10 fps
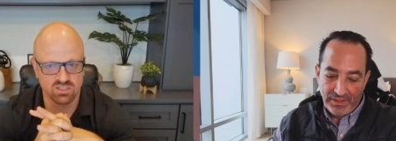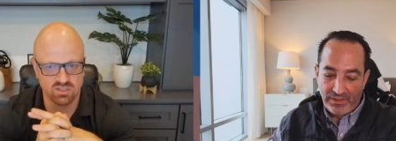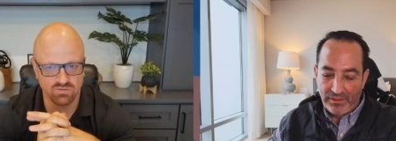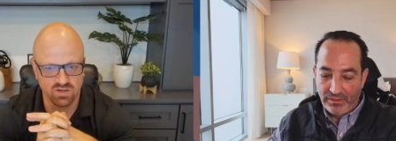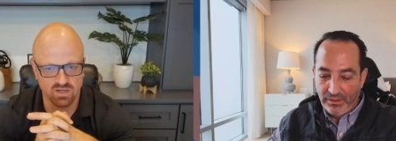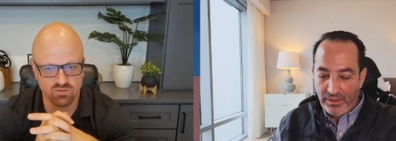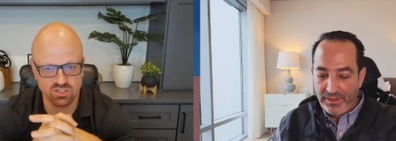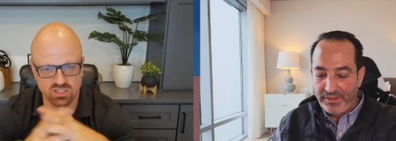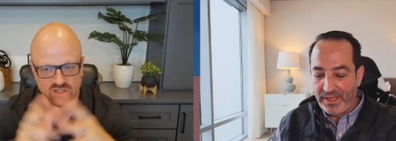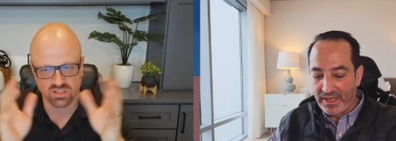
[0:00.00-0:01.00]
Speaker 1: 65,
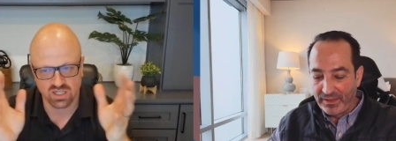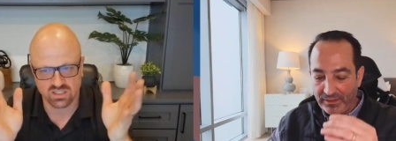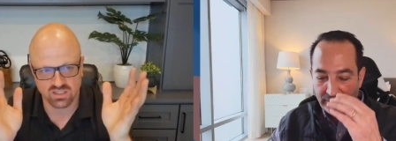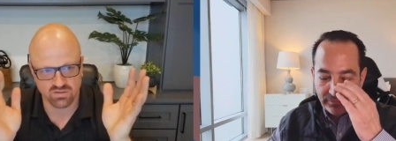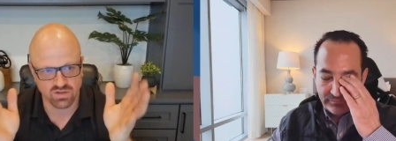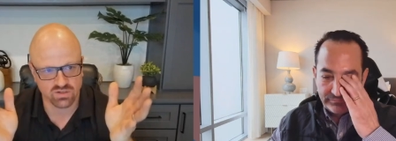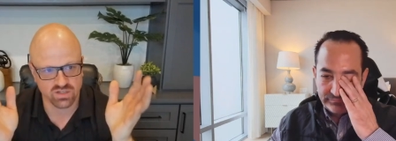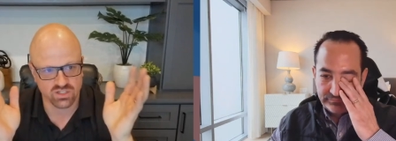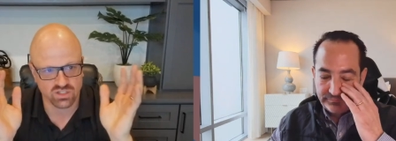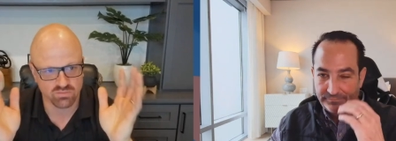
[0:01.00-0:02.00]
which is our yeah. testing,
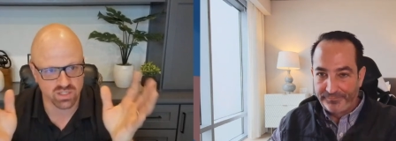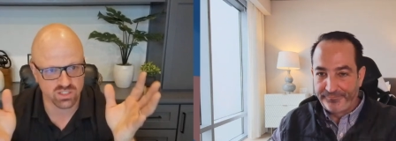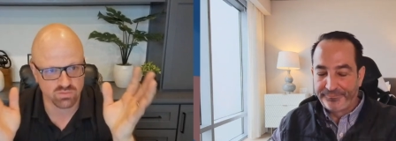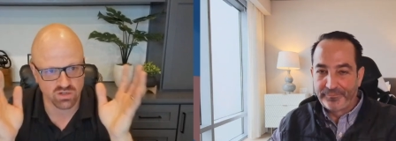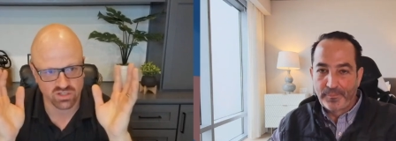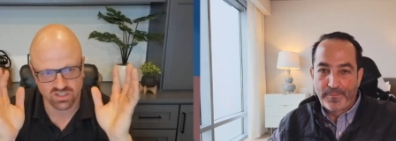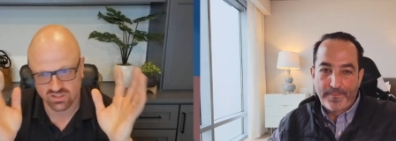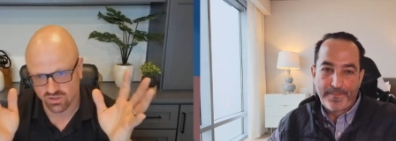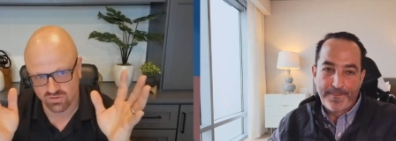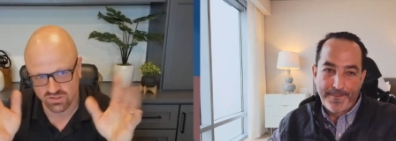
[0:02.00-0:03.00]
validation,
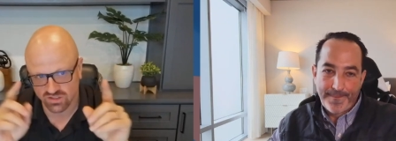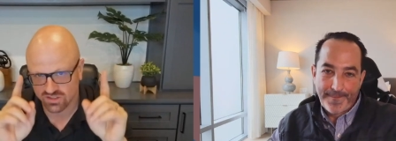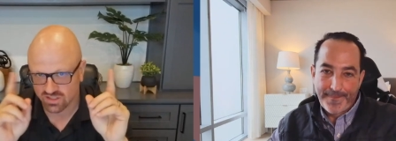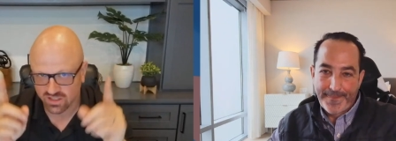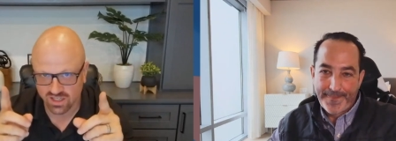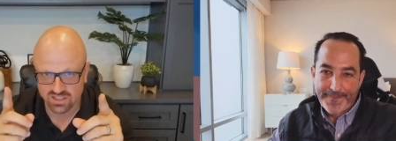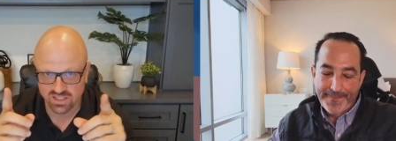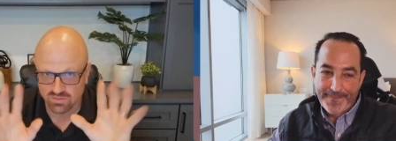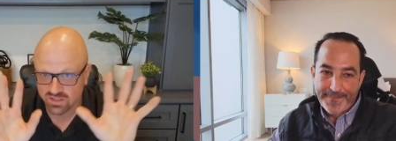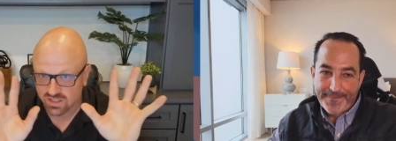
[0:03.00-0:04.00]
benchmarking services. In case
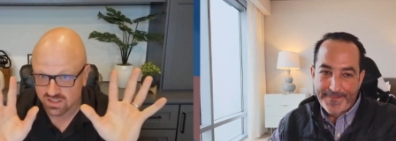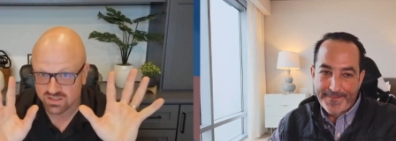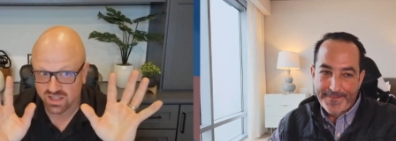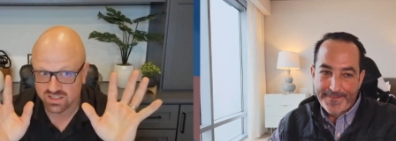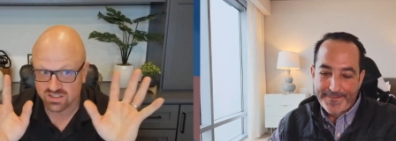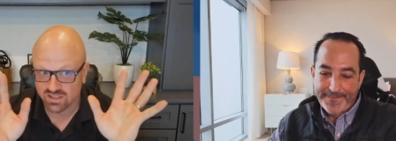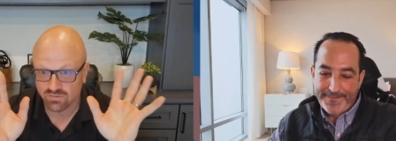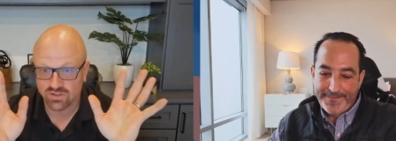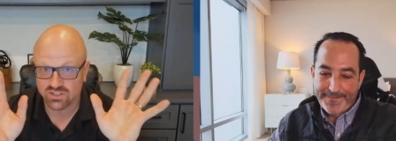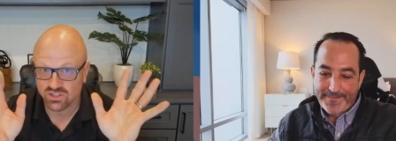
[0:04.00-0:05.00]
anybody needs that
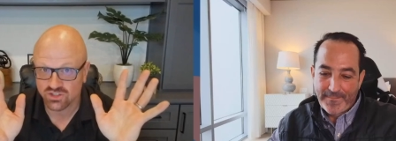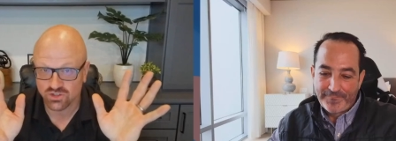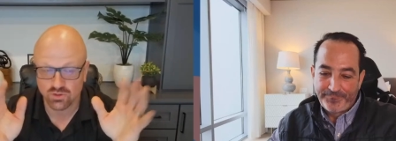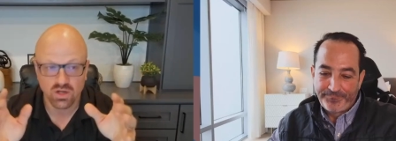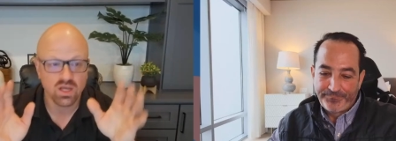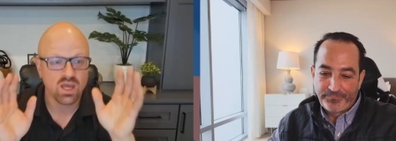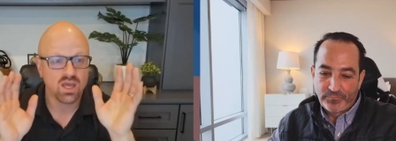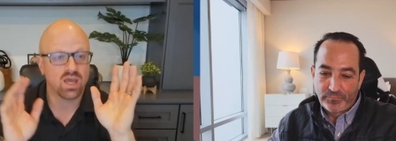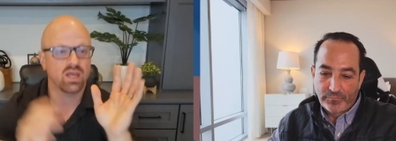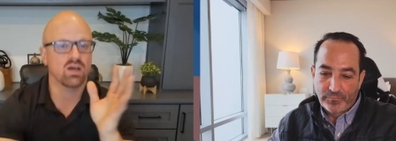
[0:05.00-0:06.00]
stuff, because you do.
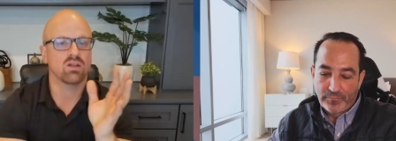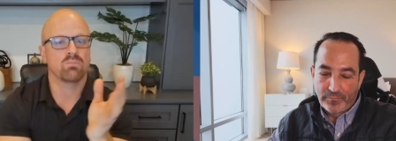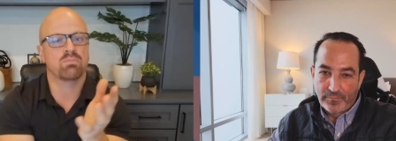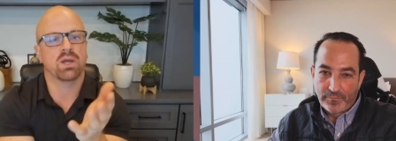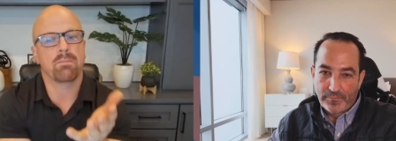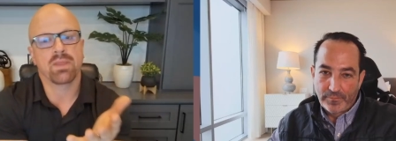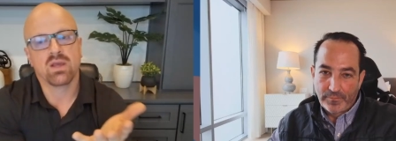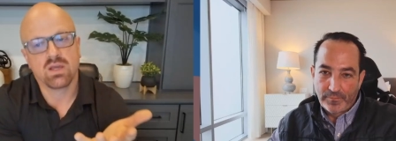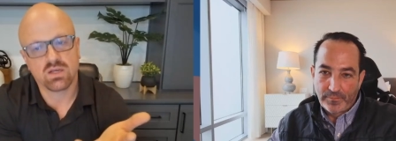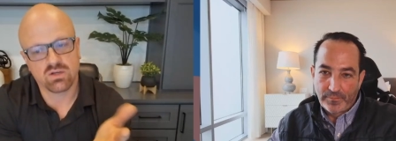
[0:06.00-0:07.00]
Eh, but
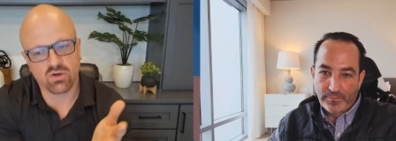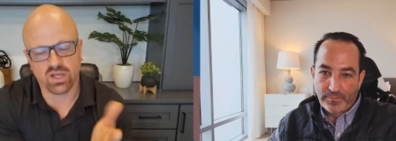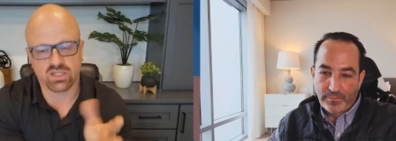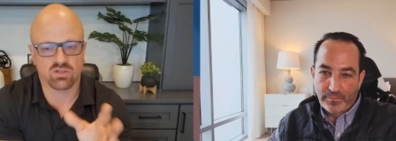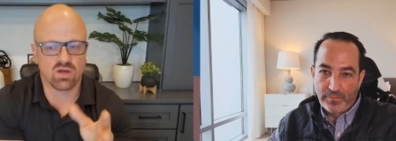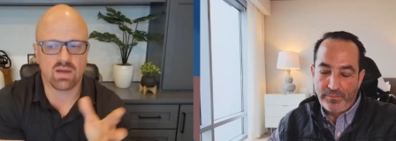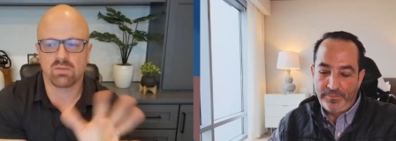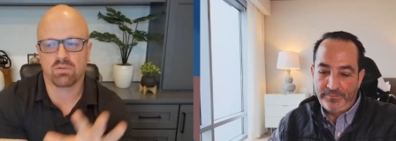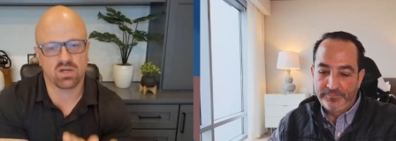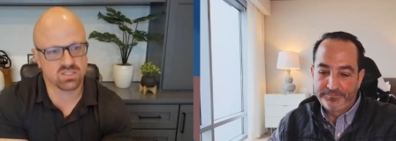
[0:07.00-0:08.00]
okay, so I'm
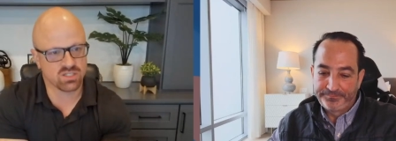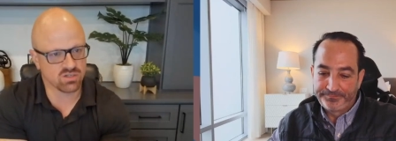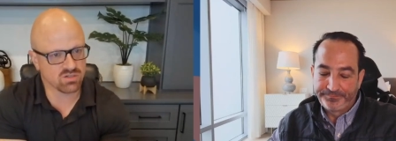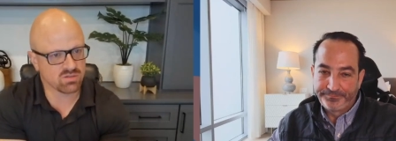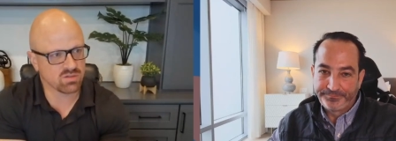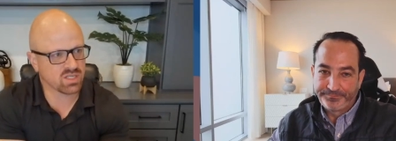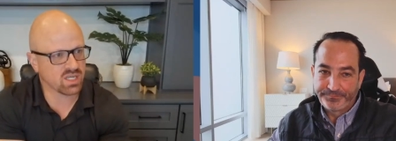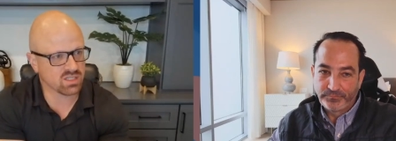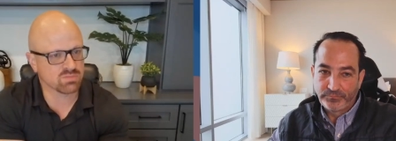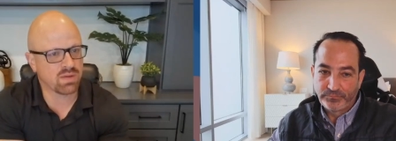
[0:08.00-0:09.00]
going to pause here and
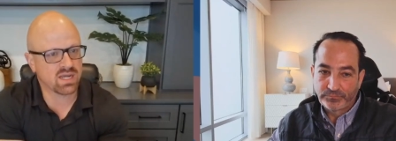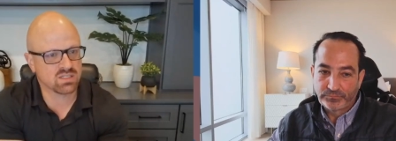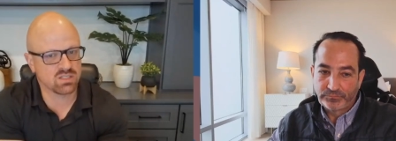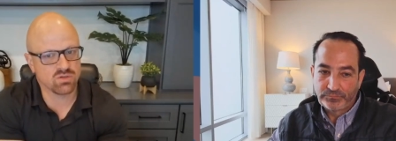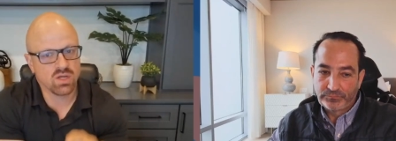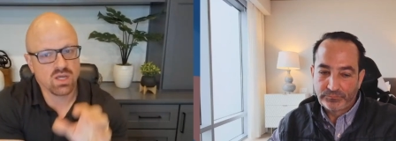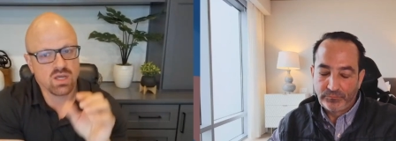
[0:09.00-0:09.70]
kick this back to you.